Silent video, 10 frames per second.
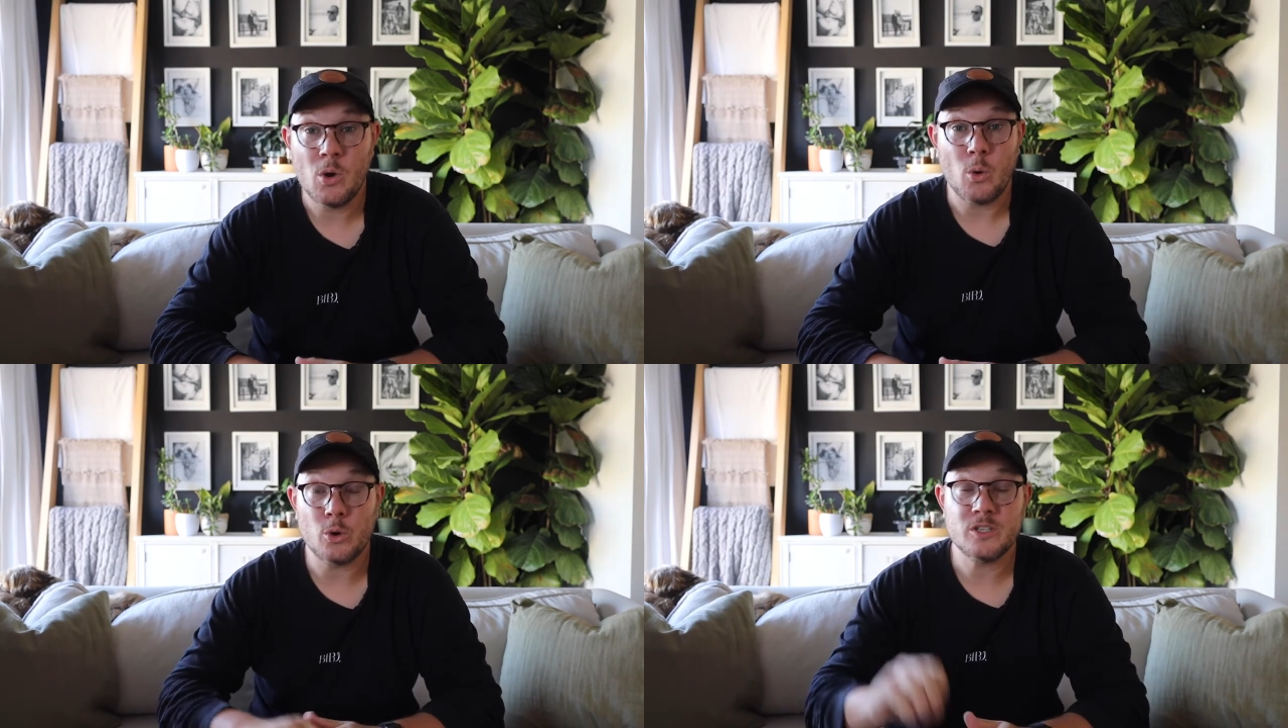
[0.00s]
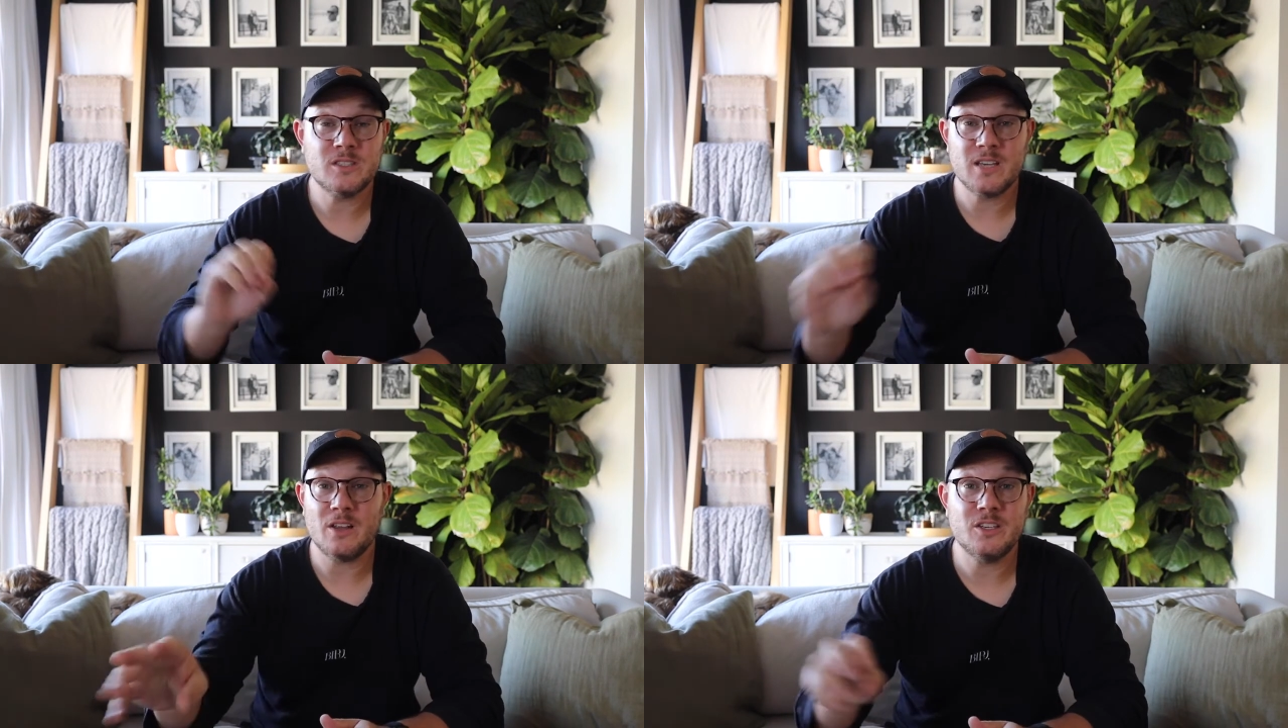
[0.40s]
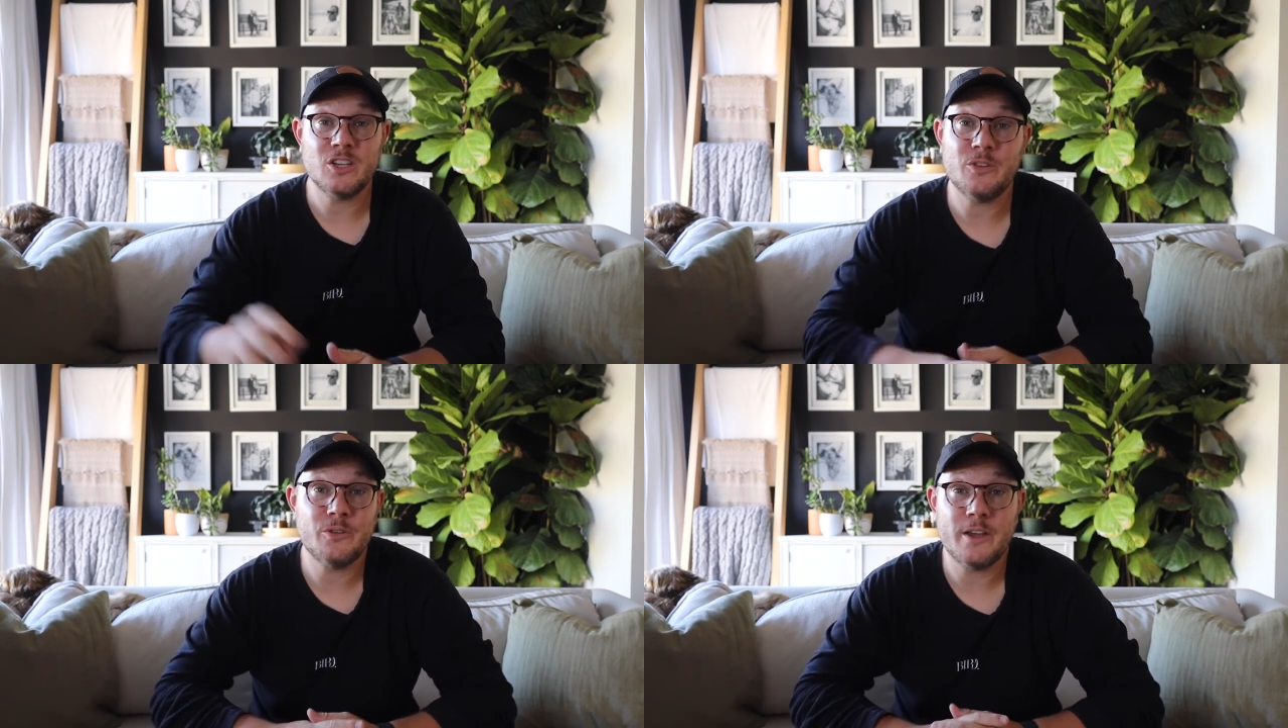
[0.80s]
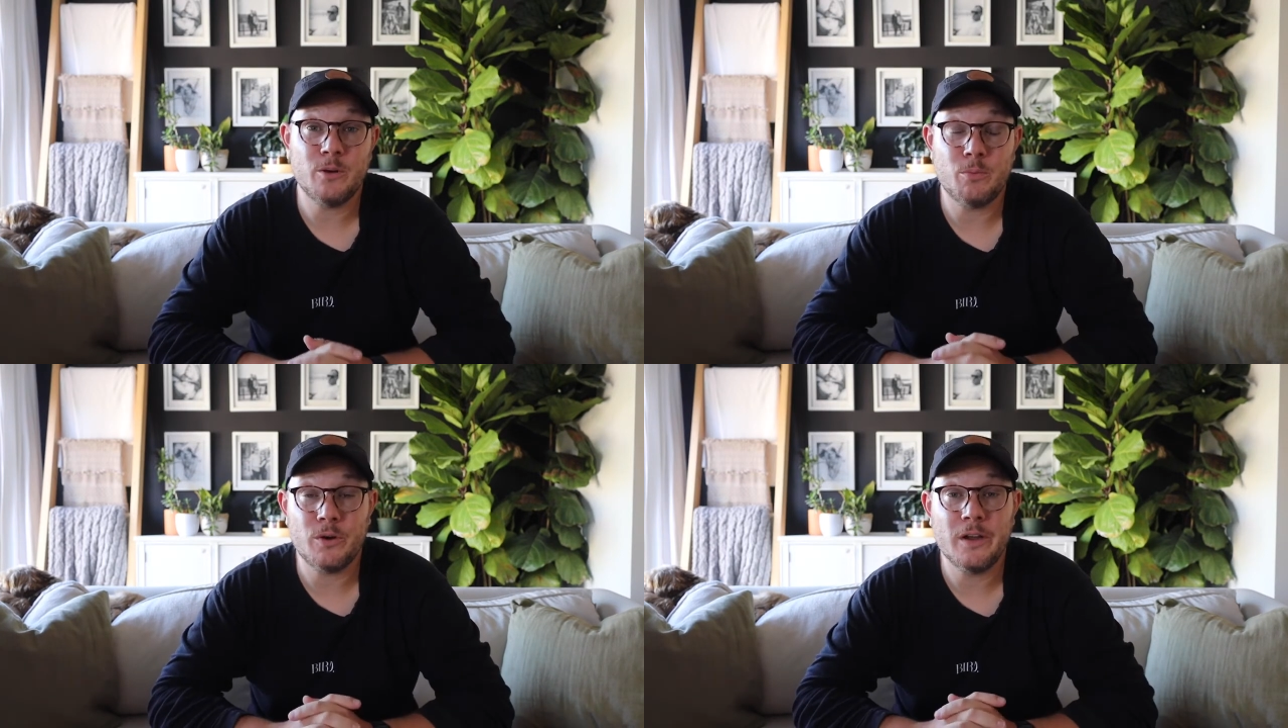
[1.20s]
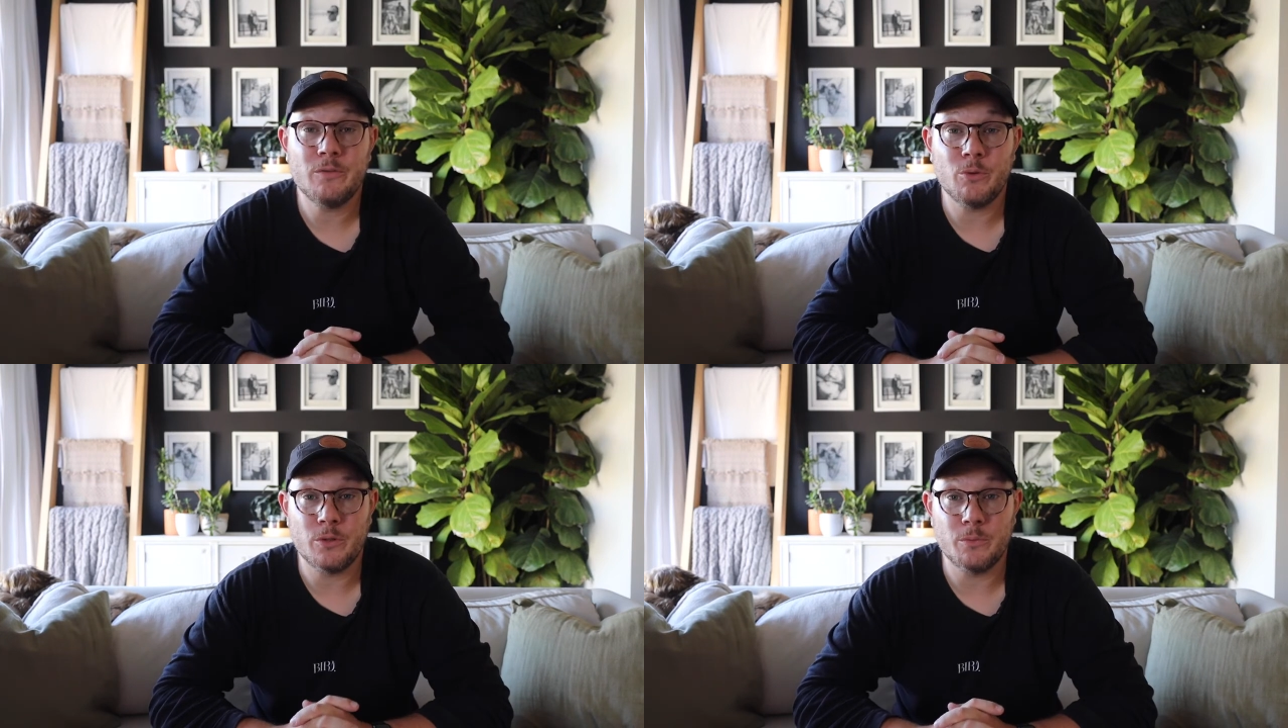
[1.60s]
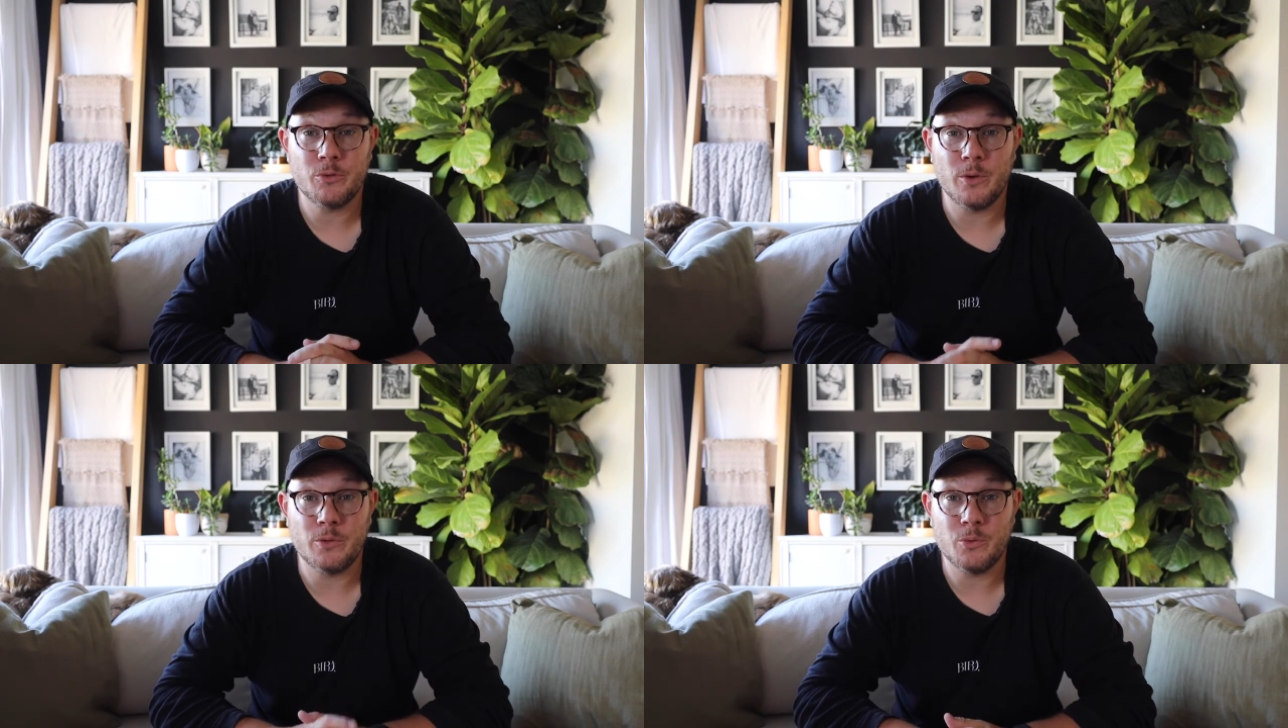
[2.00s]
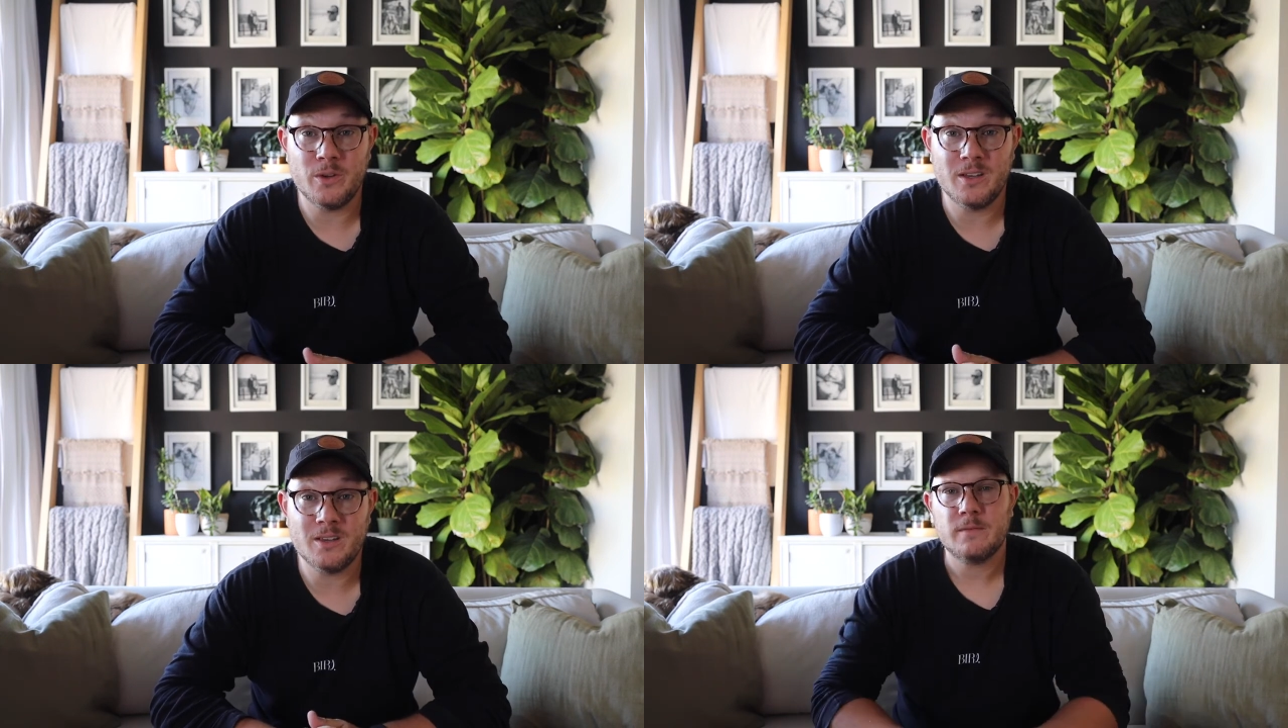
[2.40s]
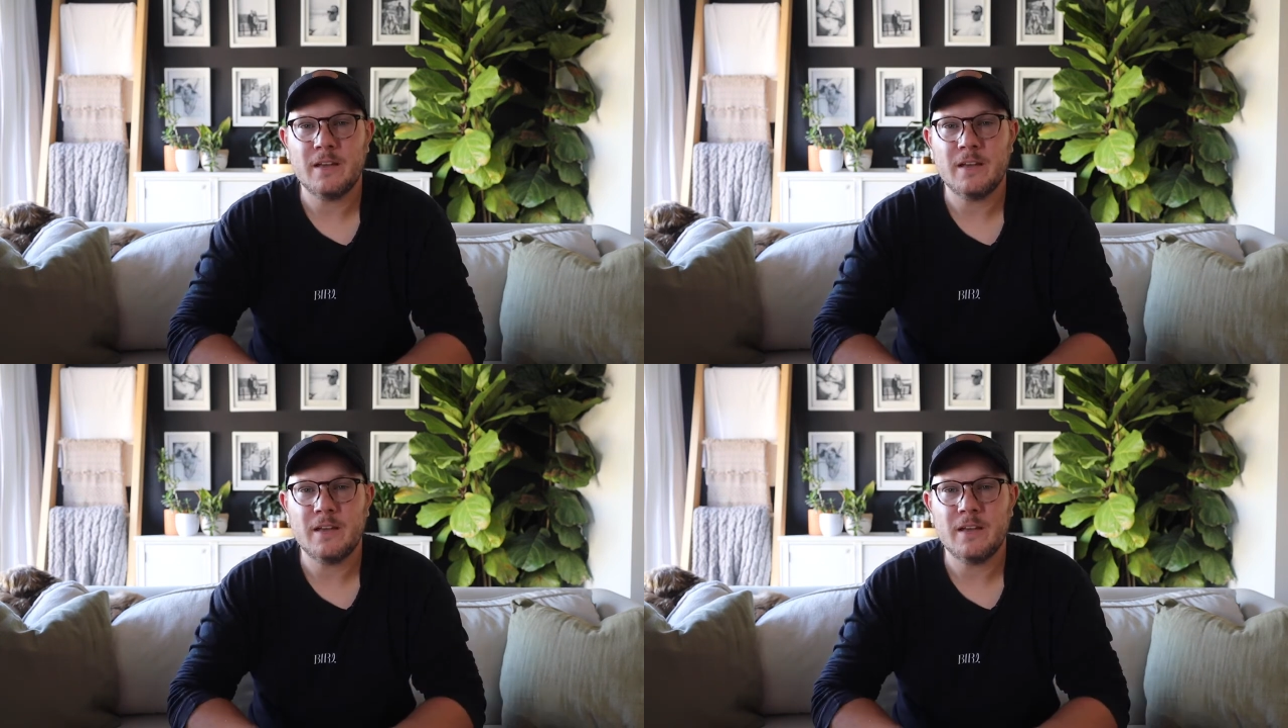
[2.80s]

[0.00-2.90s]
or tell each other that you're praying for them throughout the week?